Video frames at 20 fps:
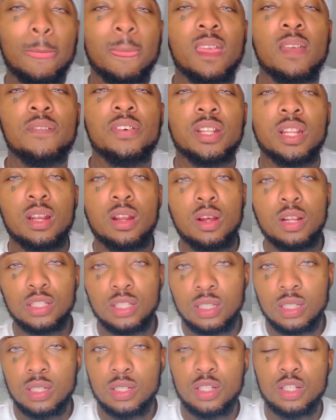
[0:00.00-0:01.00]
for the
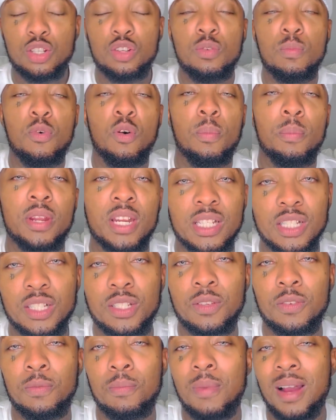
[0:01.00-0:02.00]
last 2 more
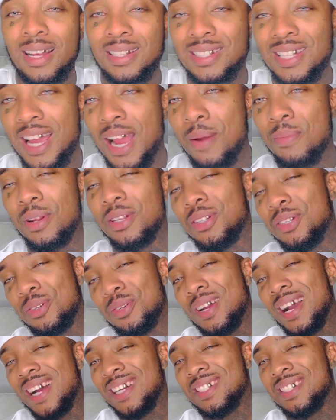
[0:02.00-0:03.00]
minutes of my time that you
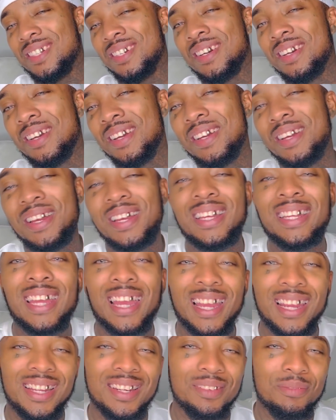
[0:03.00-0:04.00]
guys are
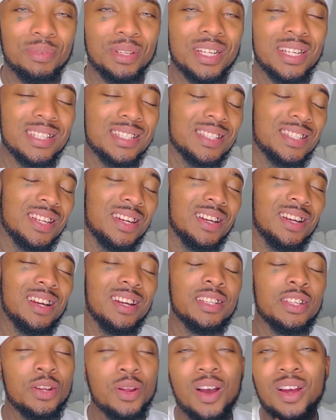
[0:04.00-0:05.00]
getting, because
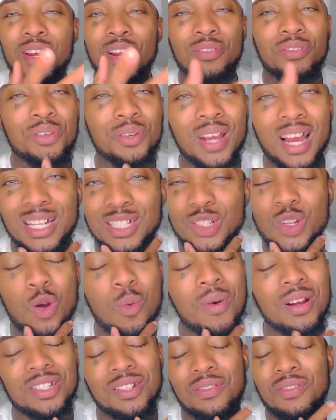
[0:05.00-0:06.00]
you know, I love you guys so
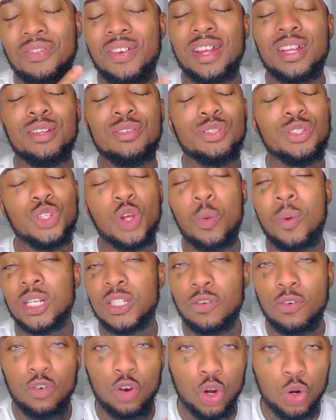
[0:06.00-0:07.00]
much, and thank you so
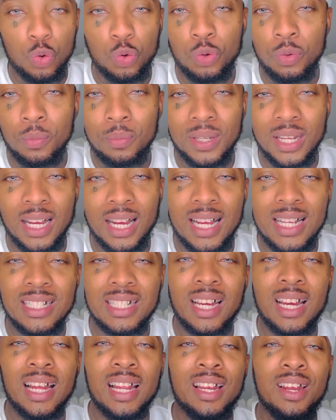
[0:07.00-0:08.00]
much for rocking with me, guys.
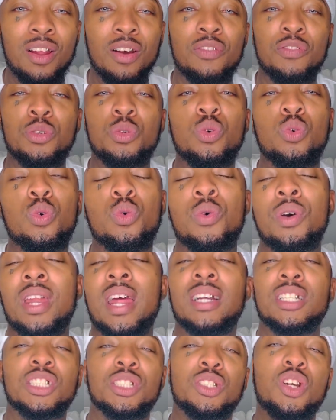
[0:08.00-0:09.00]
I love you all, and
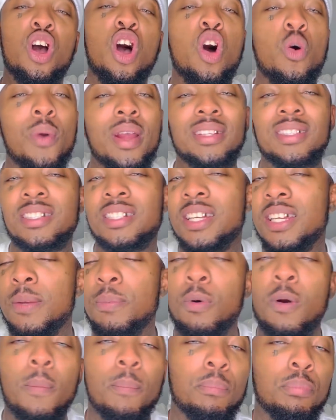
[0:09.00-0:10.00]
I just can't wait to
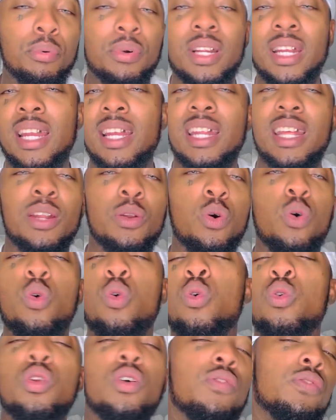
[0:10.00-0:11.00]
keep on bringing in
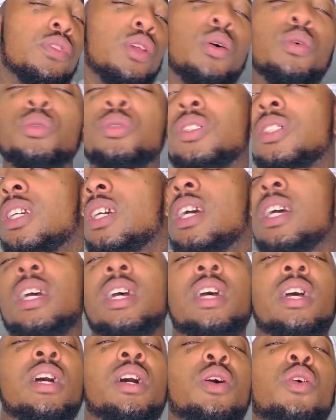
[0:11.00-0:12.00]
all of those
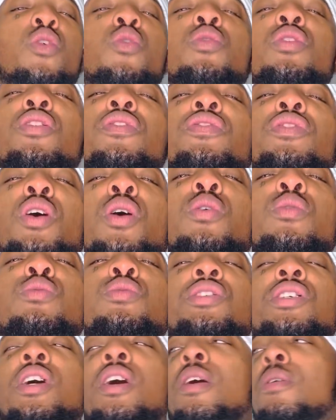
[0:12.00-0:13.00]

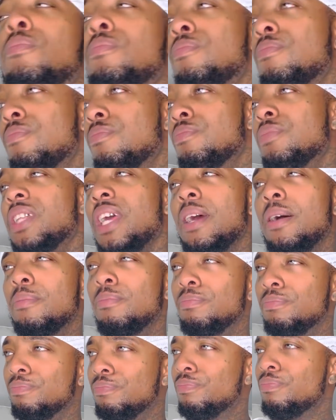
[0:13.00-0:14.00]

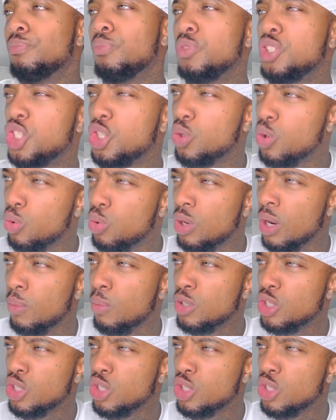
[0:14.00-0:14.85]
them, what do you call them,